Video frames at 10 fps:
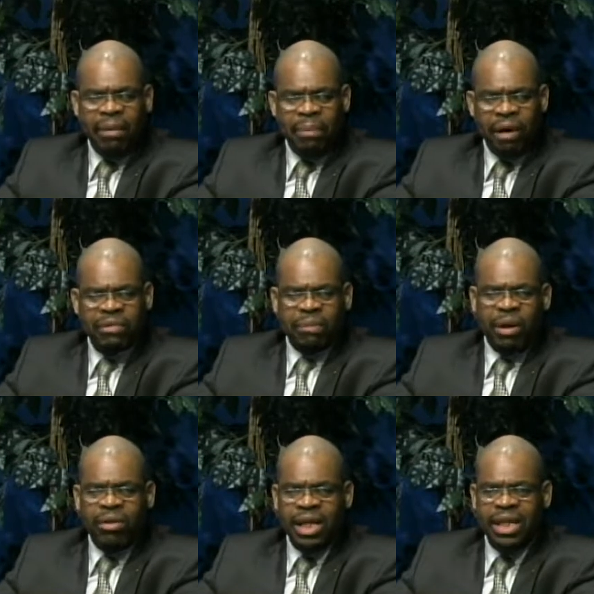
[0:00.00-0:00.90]
above the
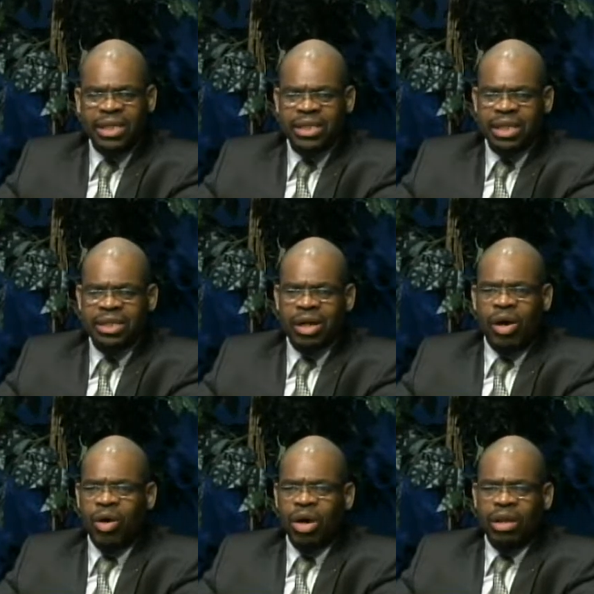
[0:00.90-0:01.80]
police, and
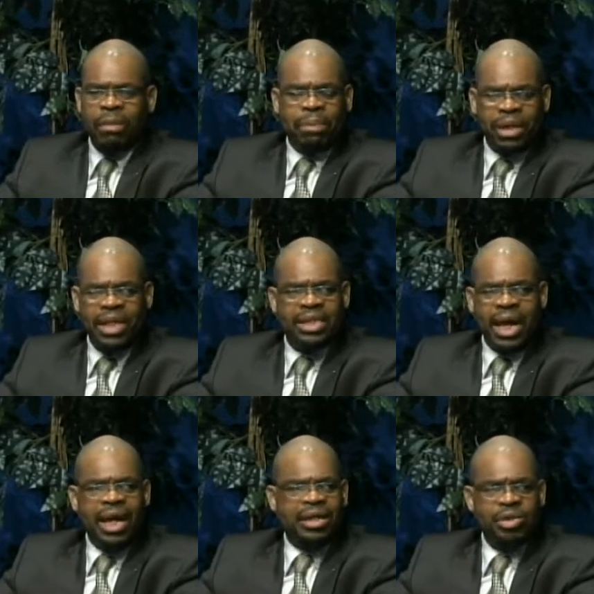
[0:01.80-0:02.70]
so the police
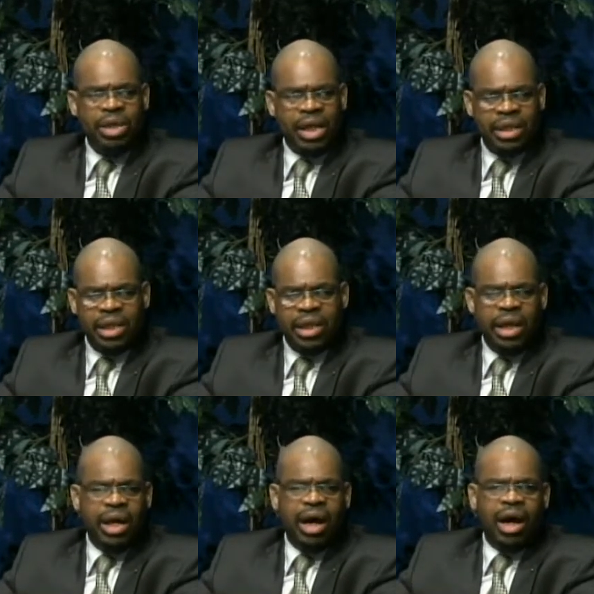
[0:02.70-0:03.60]
can't do nothing.
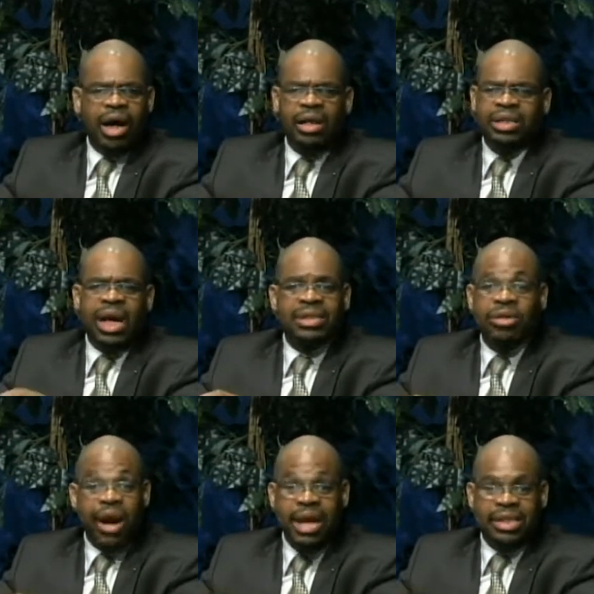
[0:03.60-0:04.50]
That's crazy.